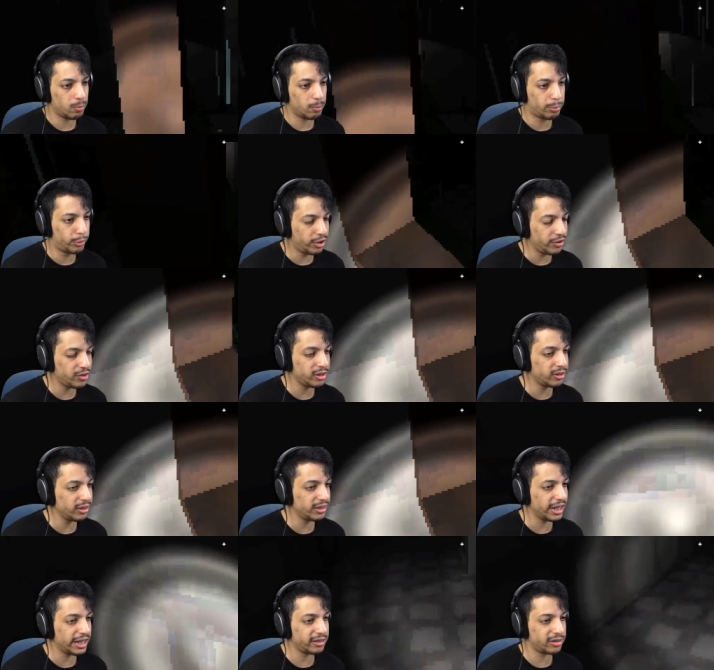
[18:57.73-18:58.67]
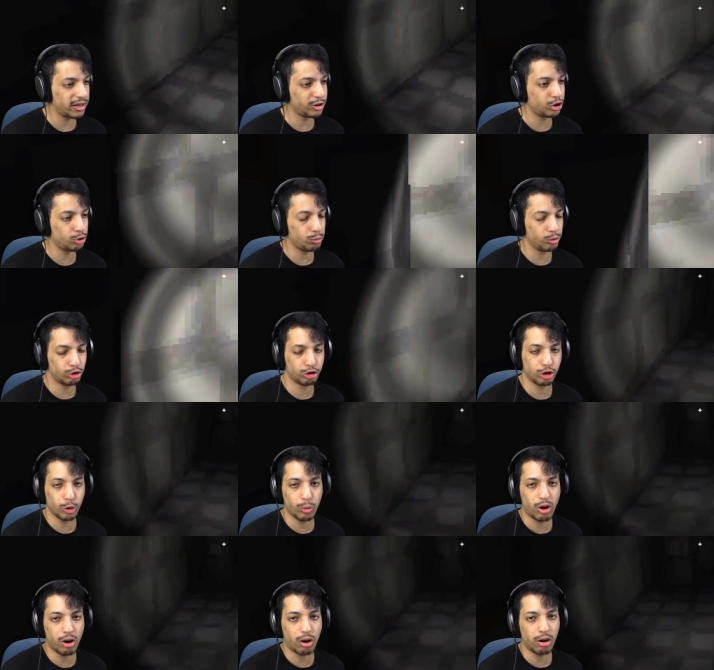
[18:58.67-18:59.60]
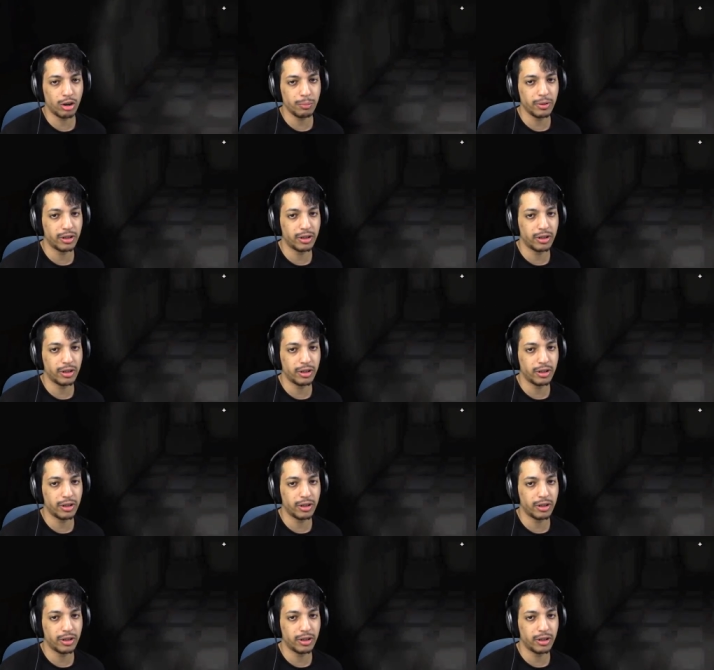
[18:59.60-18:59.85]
previously that section was so hard